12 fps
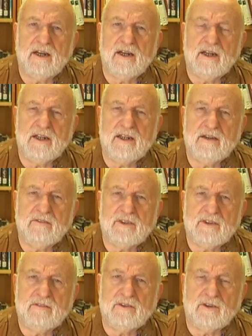he never
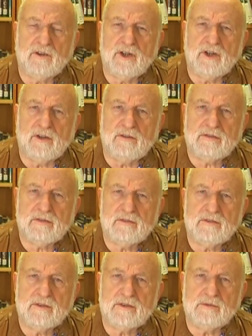lived long enough
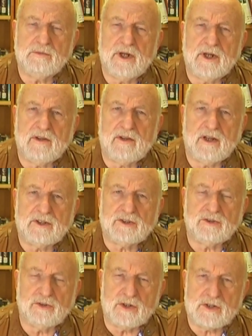to make that
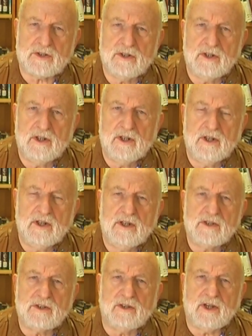choice.
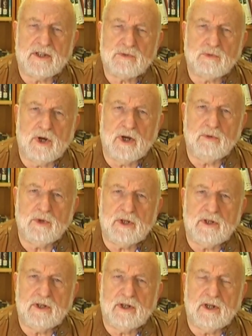So that's why we